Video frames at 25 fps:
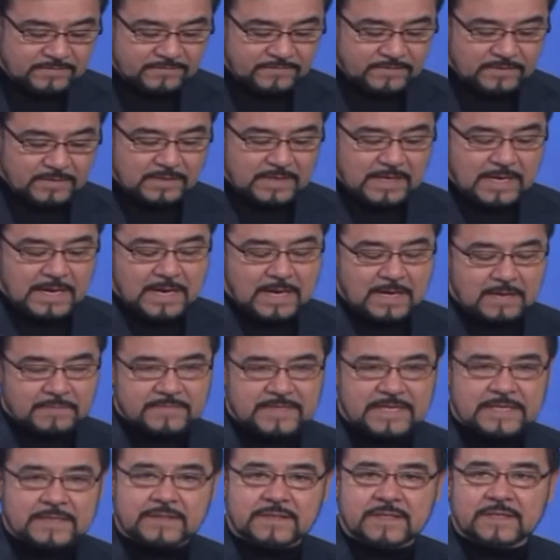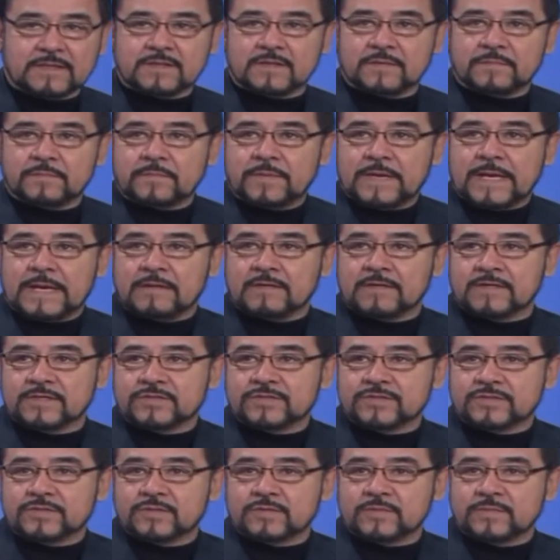of all, I think the
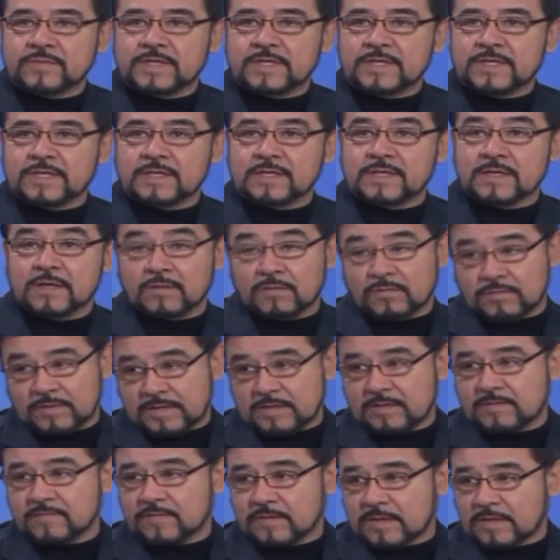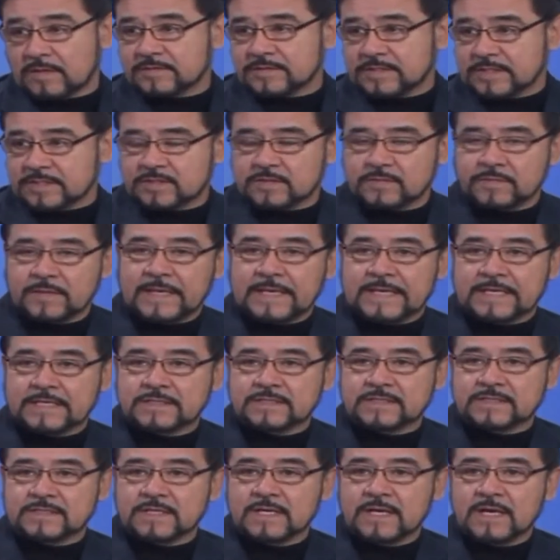parents should be aware of what autism
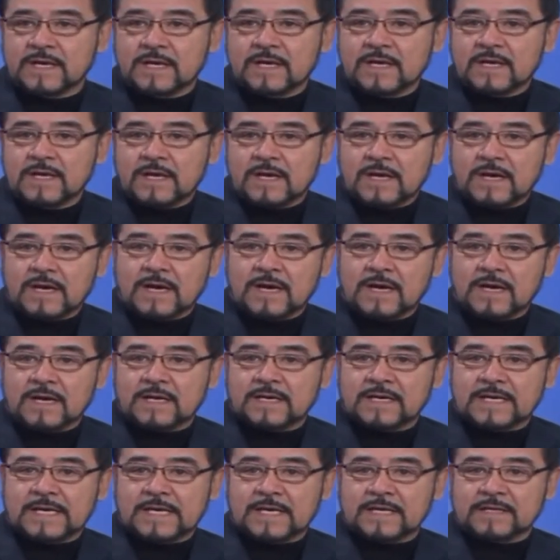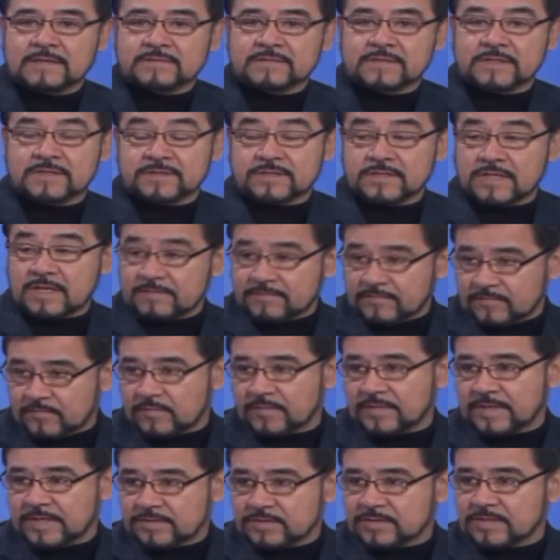is, and there's a lot of
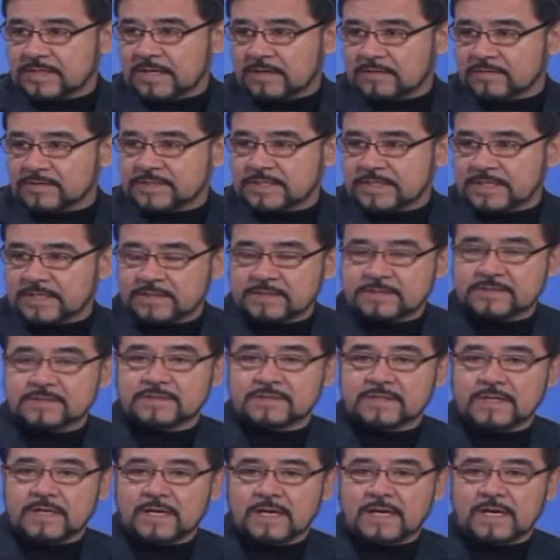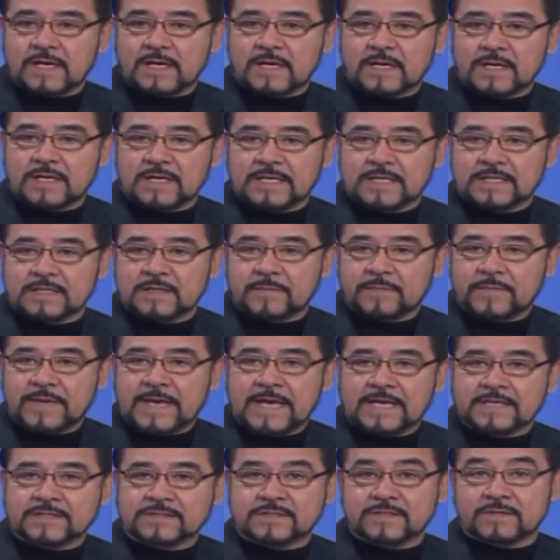information nowadays. In the
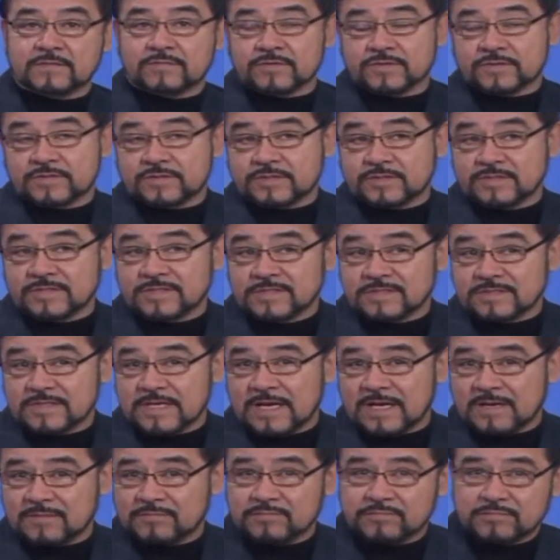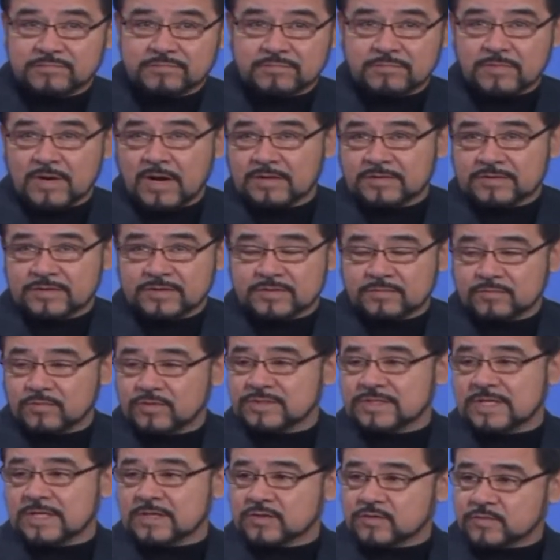past, there was autism
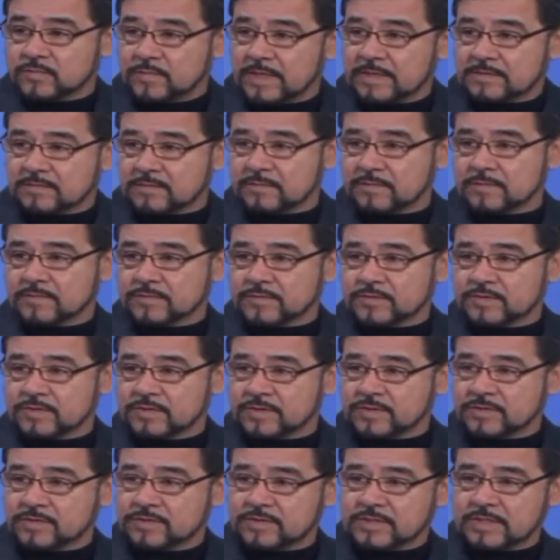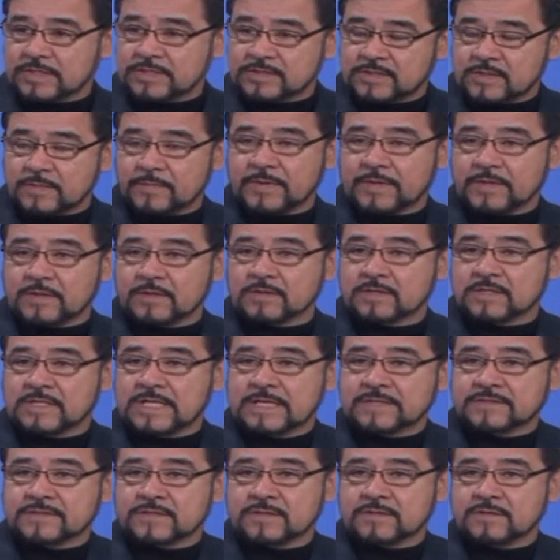was not a spectrum; it was just a typical
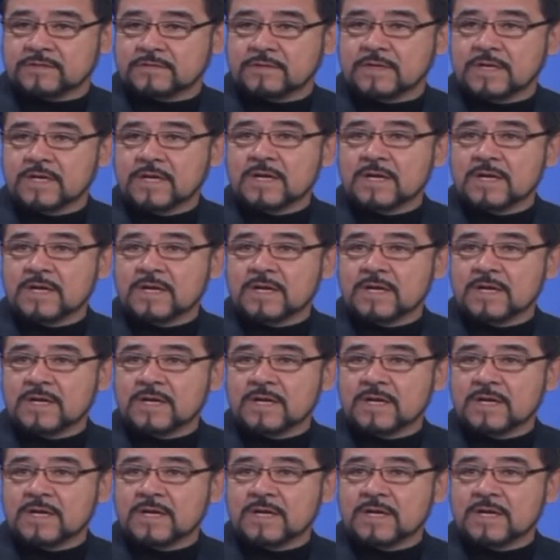classical